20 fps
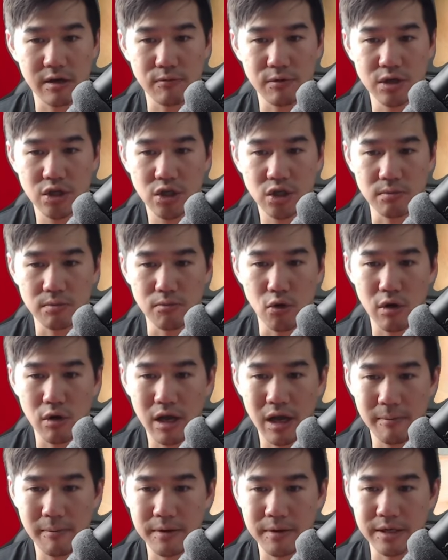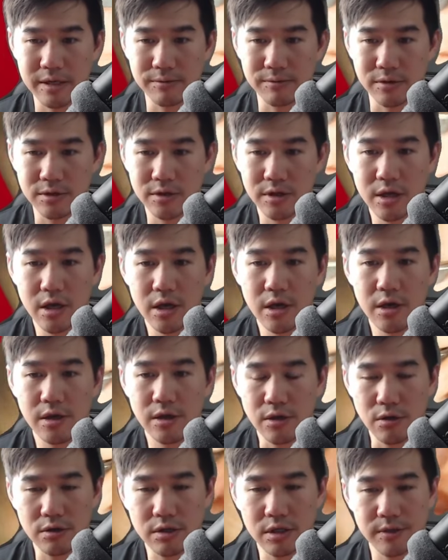I wish more companies would
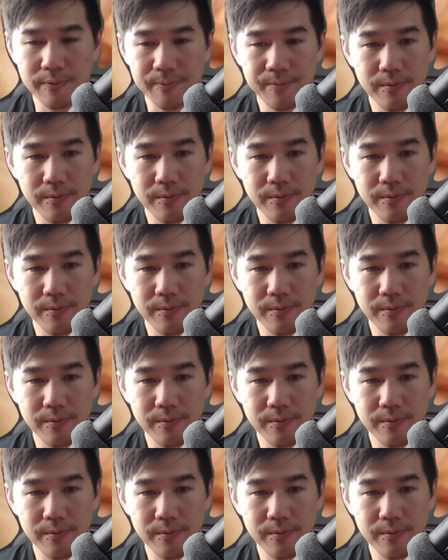use it.